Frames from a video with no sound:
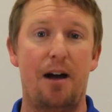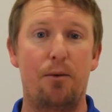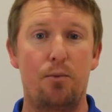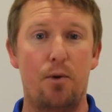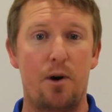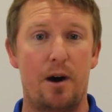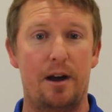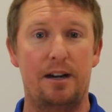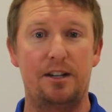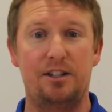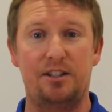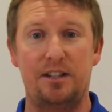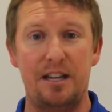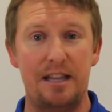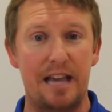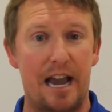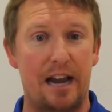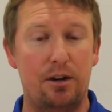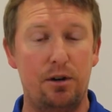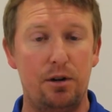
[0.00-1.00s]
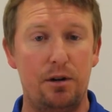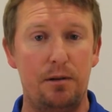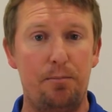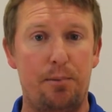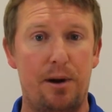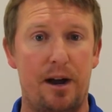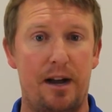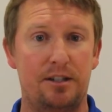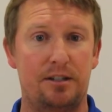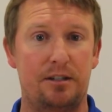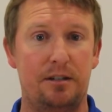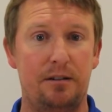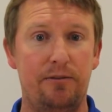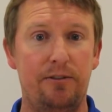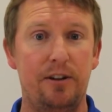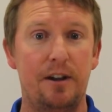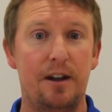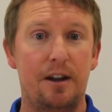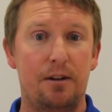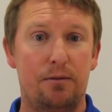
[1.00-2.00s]
I want to see that good,
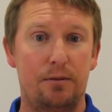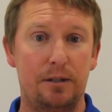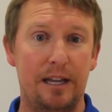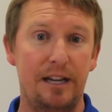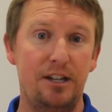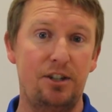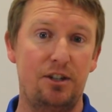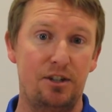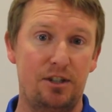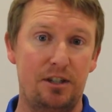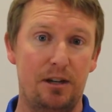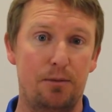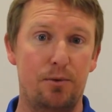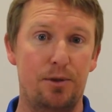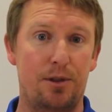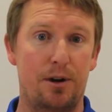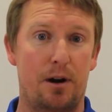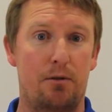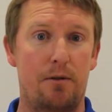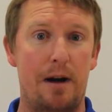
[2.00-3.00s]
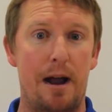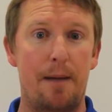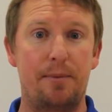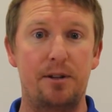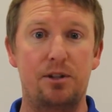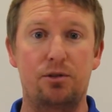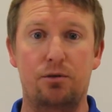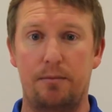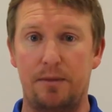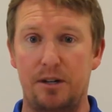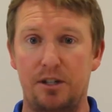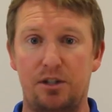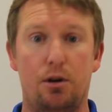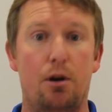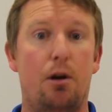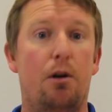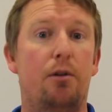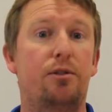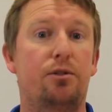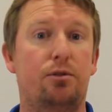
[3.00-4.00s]
positive relationship with our rapid swimmers
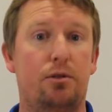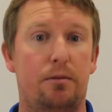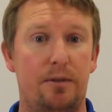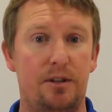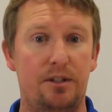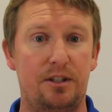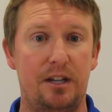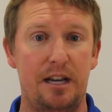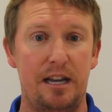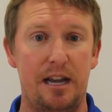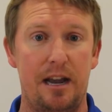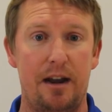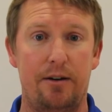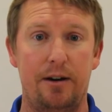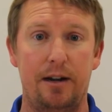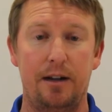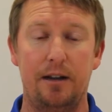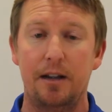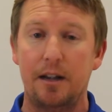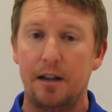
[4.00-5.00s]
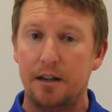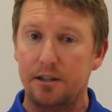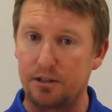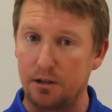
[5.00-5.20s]
and all the swimmers in the area.